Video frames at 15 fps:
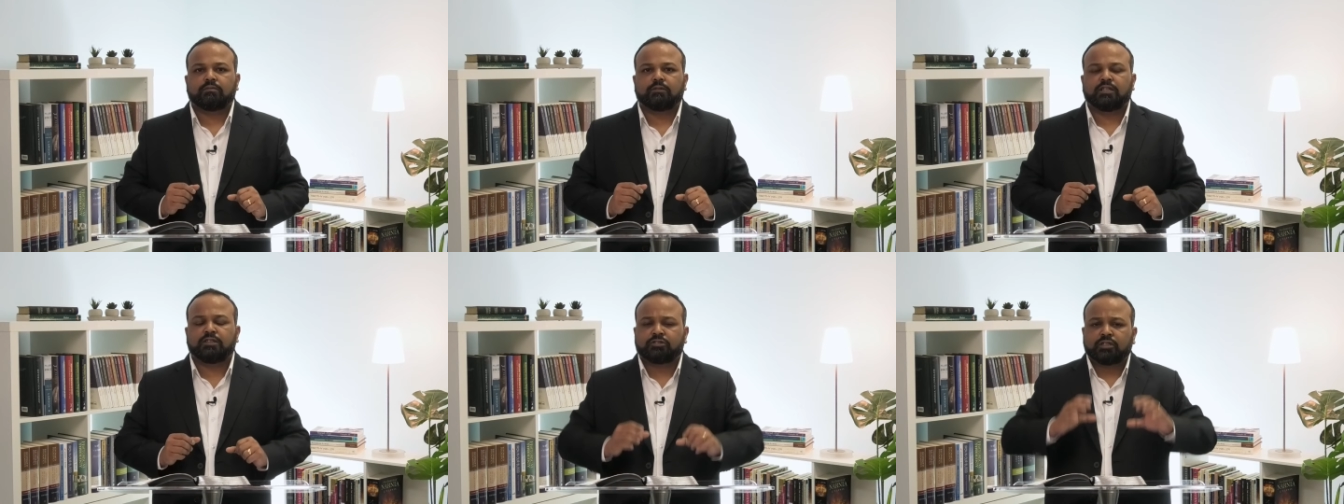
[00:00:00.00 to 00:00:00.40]

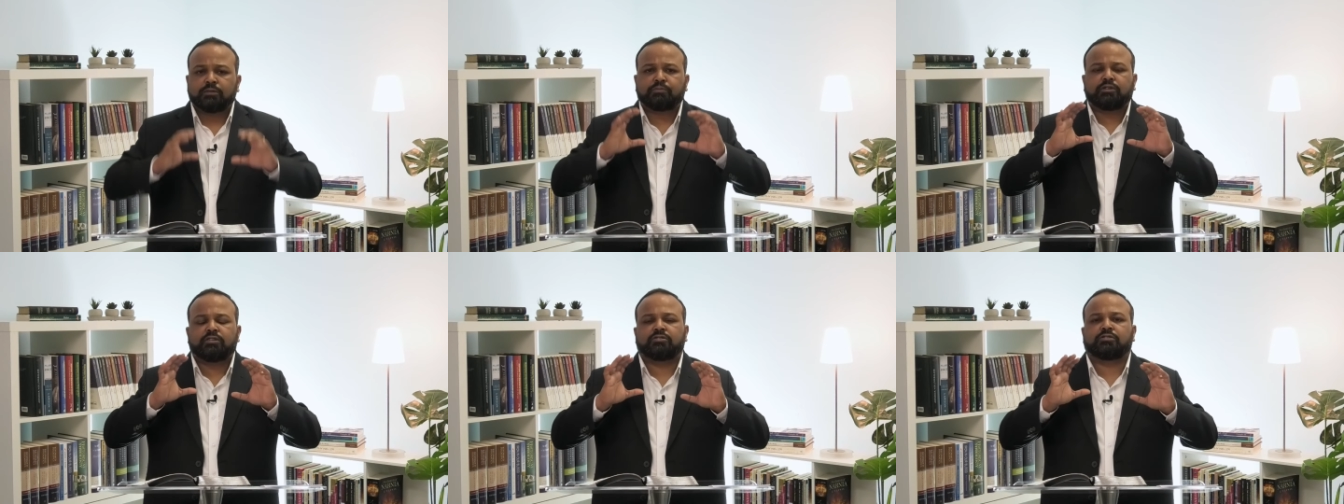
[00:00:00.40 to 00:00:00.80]
And the
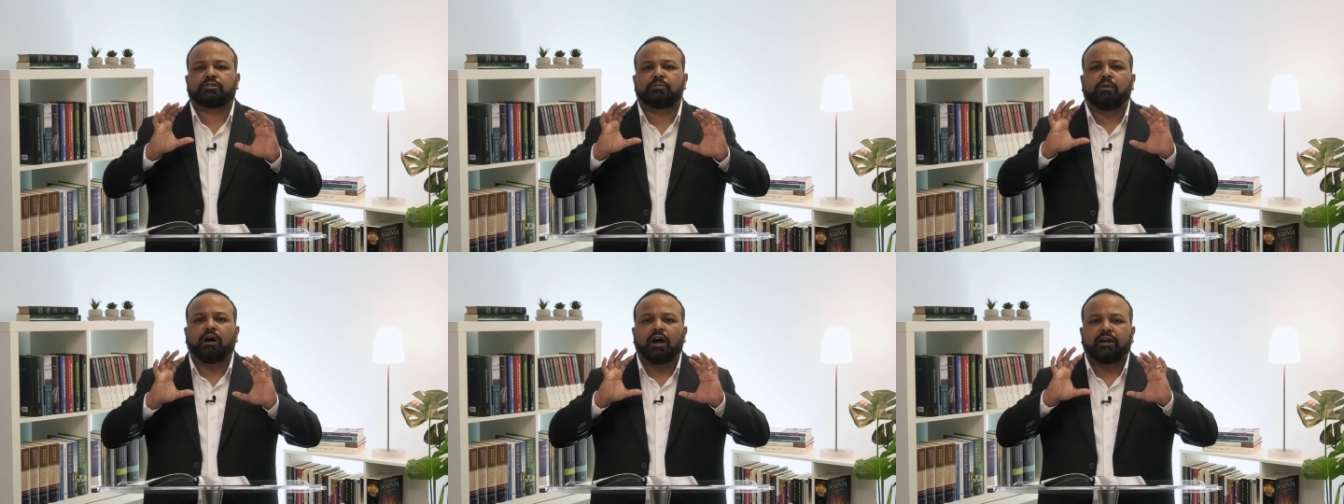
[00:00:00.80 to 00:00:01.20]
scriptures
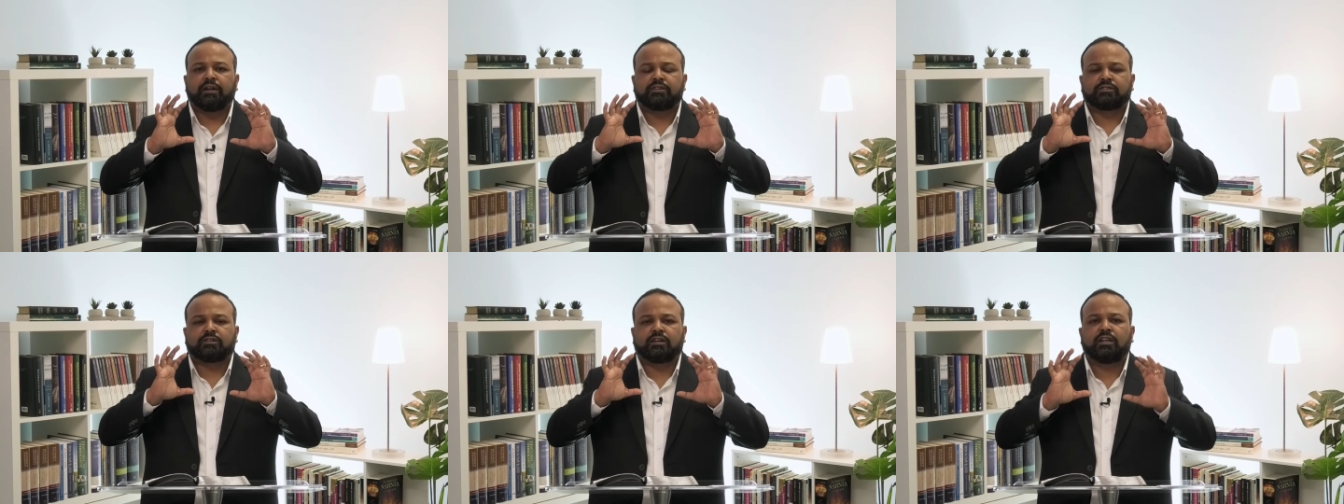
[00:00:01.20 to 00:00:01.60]
remind
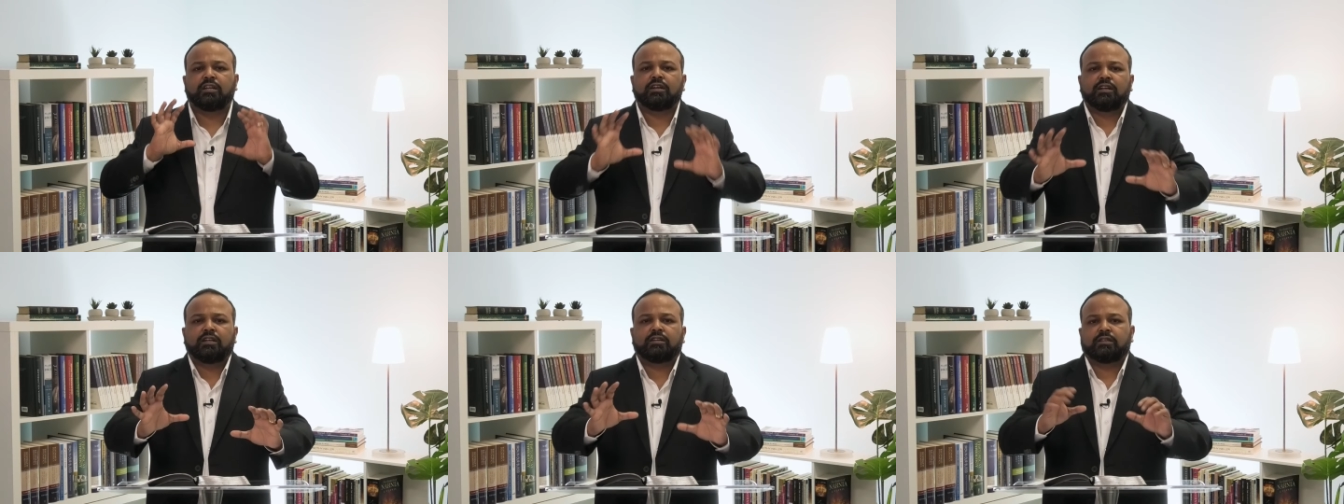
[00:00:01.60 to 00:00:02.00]
us
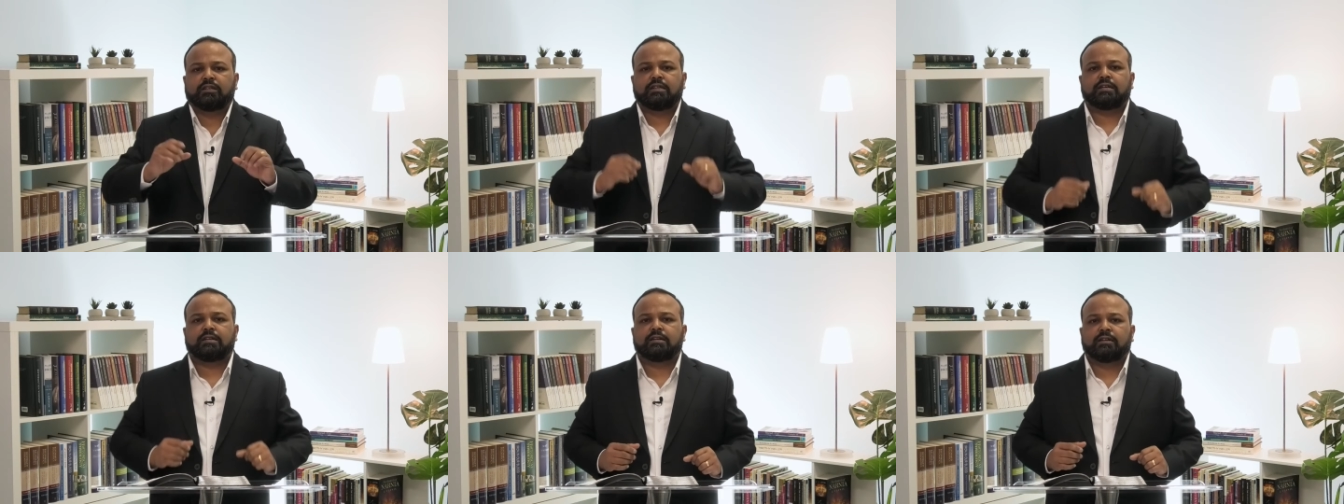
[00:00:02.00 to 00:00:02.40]
clearly
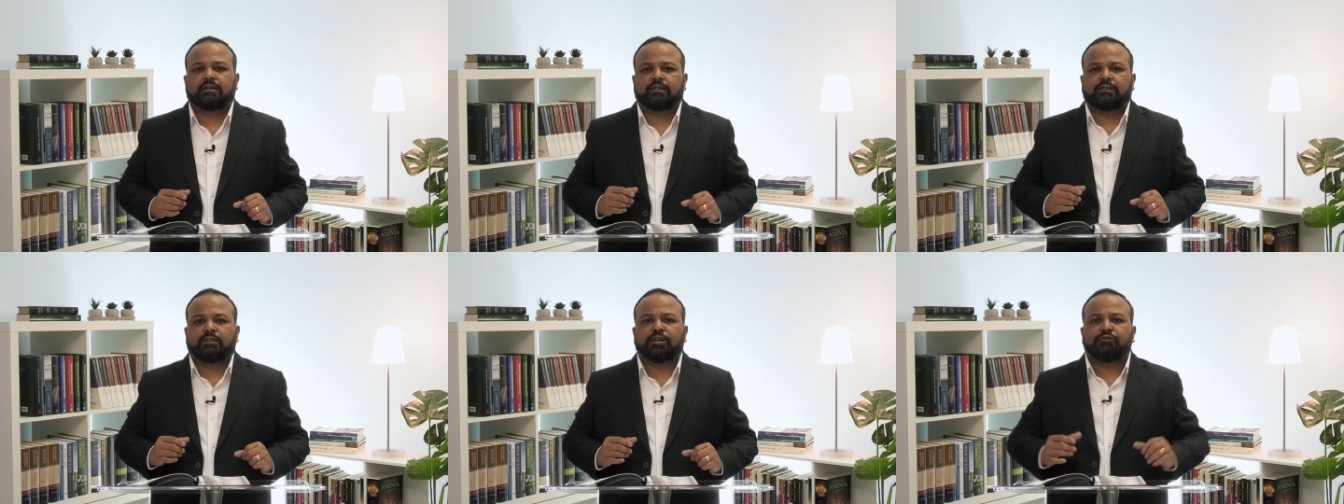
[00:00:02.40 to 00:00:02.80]

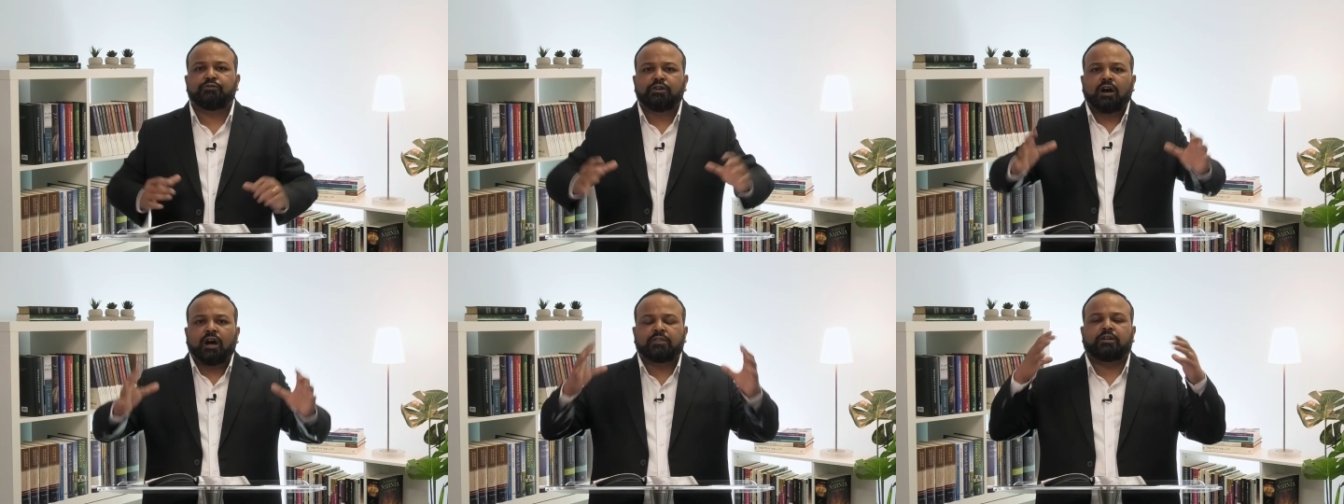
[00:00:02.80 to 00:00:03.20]
that
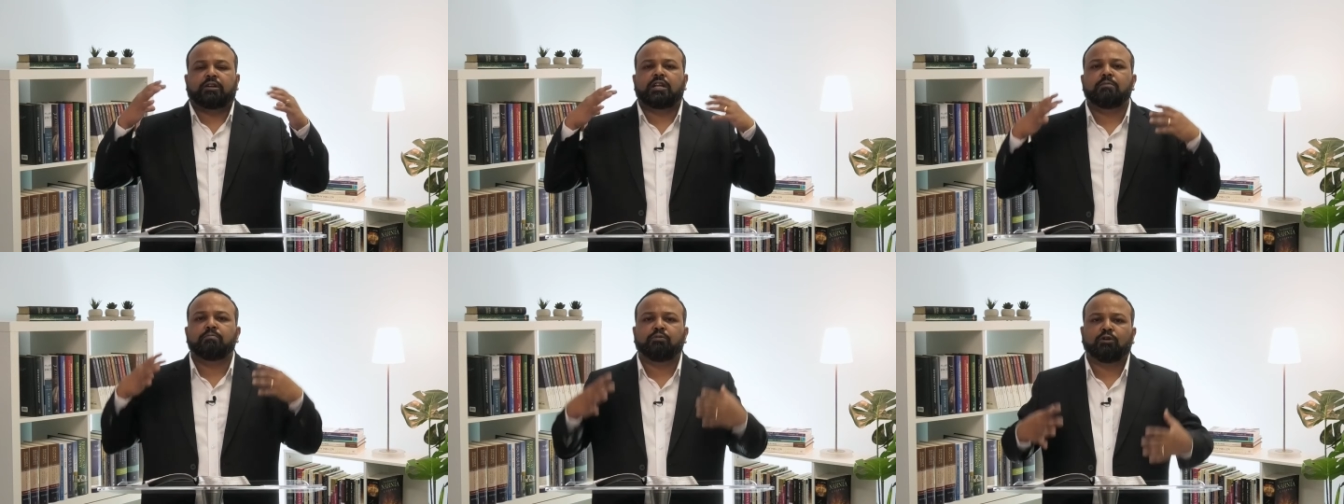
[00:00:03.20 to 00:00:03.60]
we are the
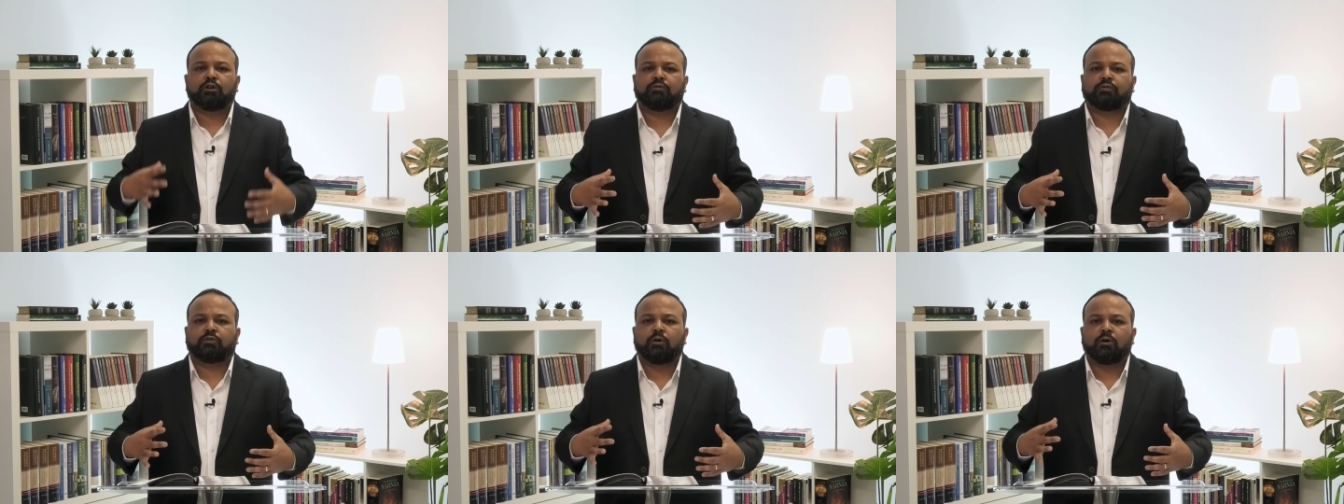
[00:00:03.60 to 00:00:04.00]
temple
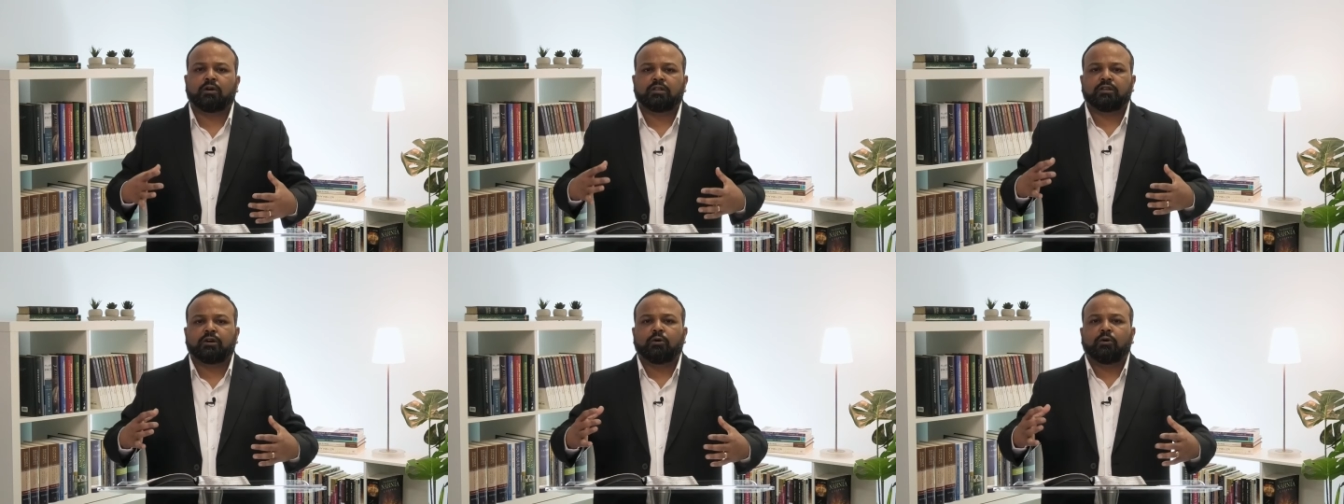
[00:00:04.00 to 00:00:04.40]
of God and the